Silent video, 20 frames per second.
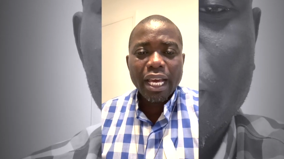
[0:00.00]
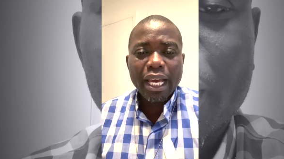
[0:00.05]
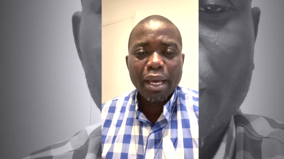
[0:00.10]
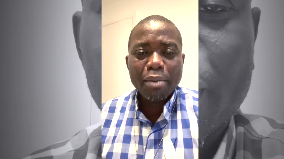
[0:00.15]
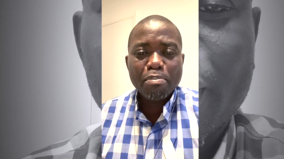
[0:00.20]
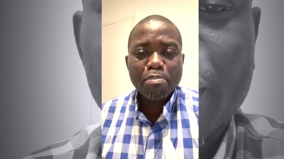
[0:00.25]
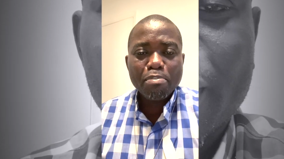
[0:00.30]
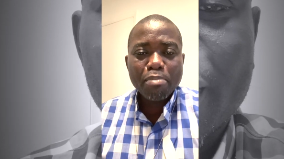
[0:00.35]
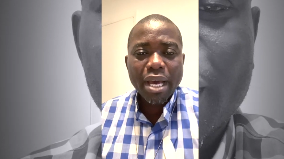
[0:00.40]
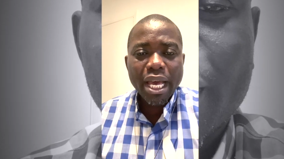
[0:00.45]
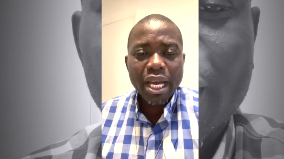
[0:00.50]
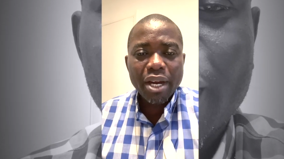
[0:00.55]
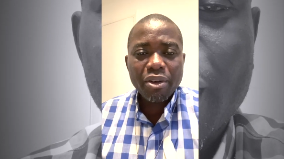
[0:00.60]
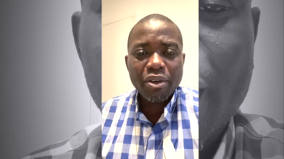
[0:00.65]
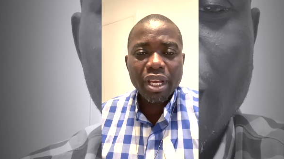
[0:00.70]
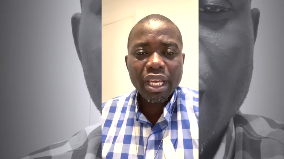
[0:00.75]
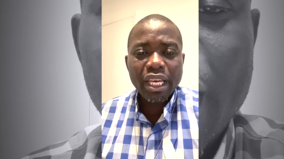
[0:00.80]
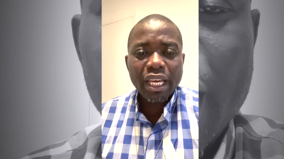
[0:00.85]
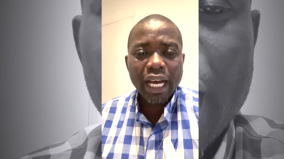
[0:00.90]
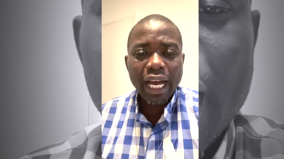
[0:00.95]
A
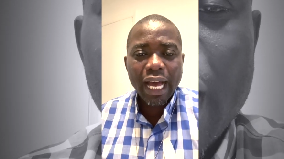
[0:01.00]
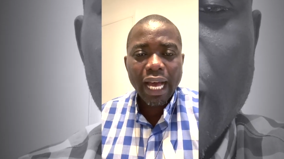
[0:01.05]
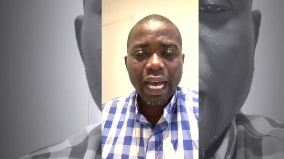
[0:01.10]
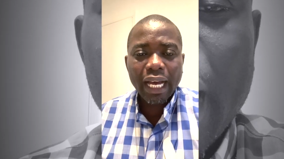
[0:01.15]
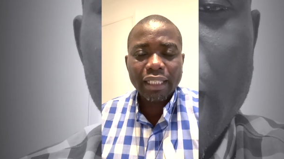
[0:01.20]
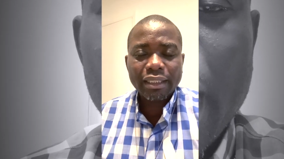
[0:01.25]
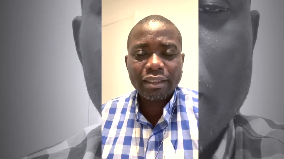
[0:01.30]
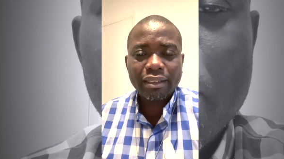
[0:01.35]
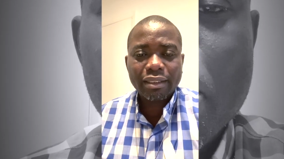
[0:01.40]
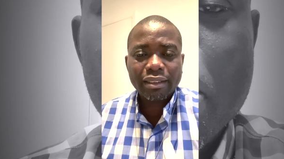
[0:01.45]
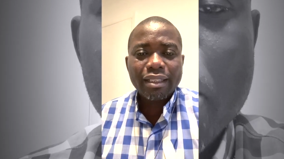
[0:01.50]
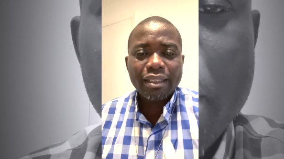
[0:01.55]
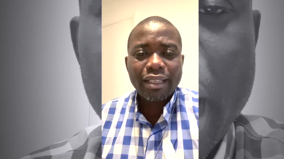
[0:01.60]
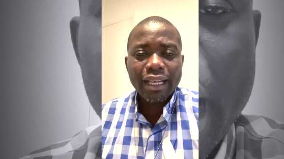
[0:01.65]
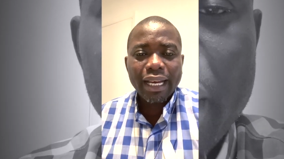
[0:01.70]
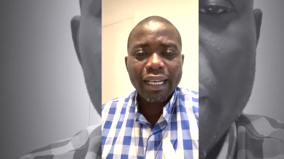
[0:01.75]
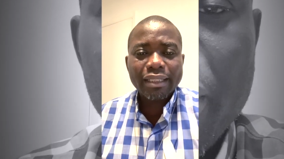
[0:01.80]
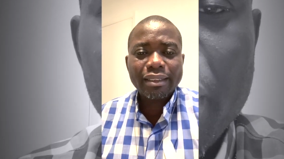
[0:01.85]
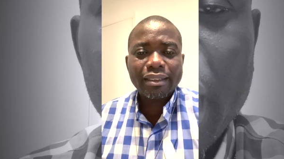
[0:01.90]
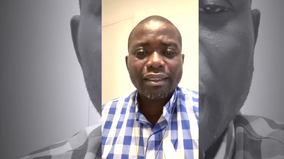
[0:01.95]
merry heart
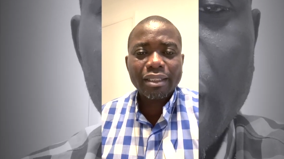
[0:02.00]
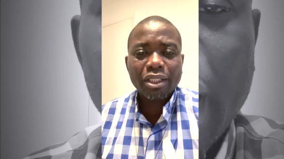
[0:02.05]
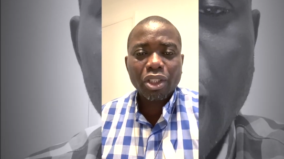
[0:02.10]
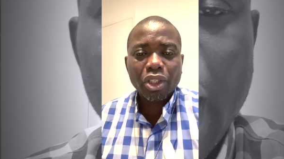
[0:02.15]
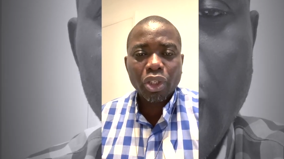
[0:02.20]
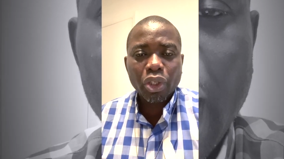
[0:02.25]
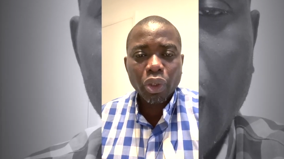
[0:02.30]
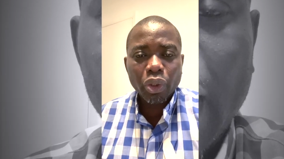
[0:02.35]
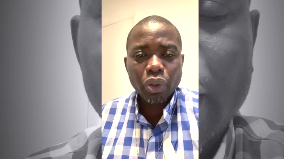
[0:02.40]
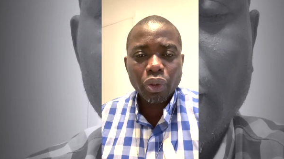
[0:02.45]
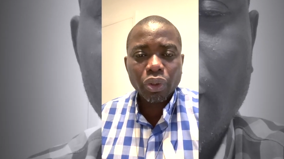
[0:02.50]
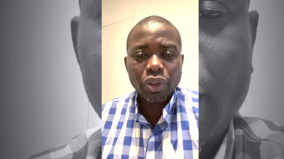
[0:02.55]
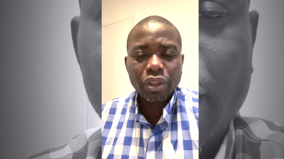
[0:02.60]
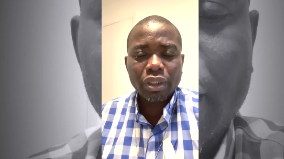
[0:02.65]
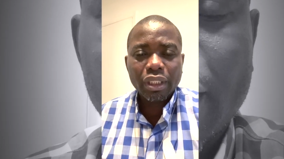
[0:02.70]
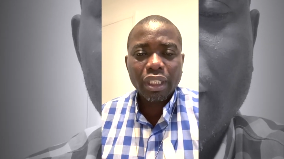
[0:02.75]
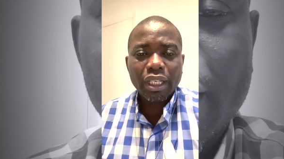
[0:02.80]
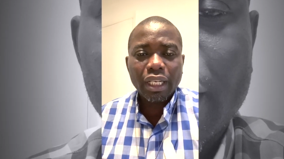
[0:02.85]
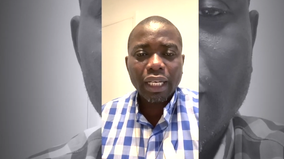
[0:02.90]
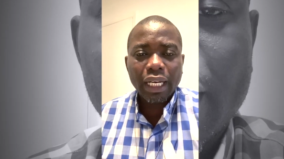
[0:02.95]
does good
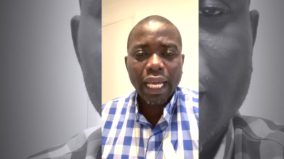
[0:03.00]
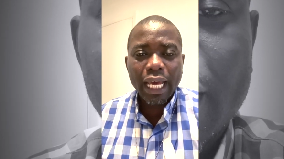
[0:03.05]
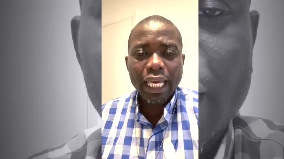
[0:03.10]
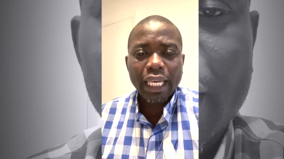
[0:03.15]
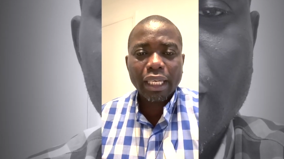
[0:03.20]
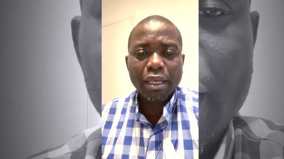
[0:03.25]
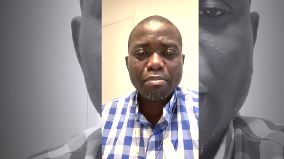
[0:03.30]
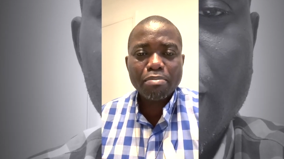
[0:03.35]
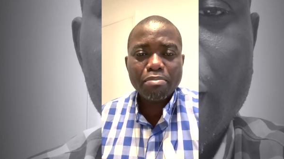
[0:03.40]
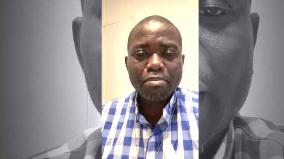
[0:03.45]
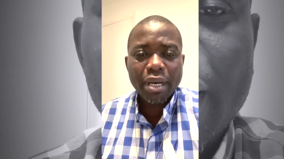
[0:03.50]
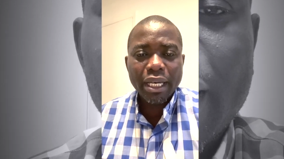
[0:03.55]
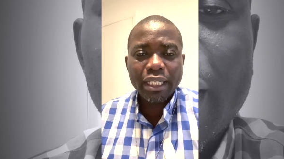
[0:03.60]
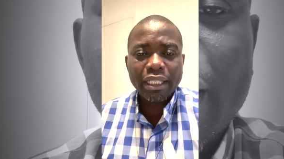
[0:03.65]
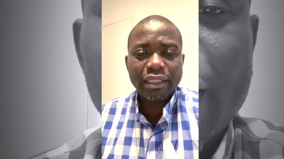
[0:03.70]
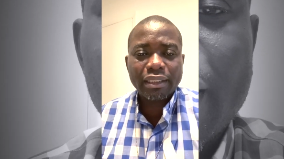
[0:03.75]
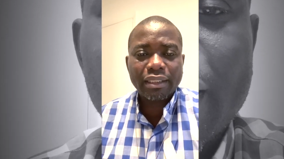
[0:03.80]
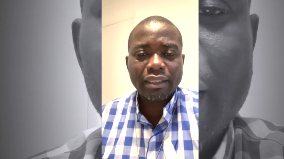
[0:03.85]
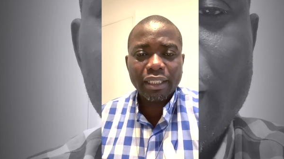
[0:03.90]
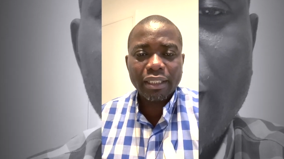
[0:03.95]
like
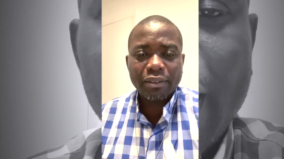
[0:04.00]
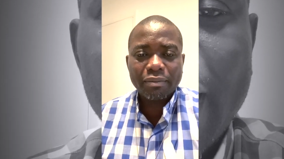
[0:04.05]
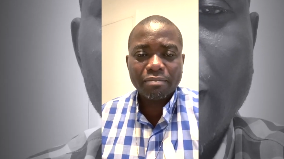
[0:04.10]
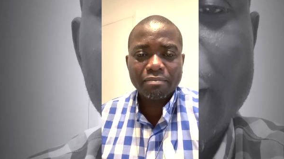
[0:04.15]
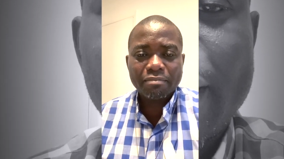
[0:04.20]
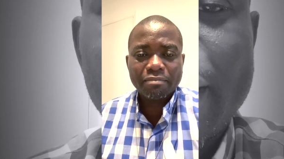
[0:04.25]
medicine,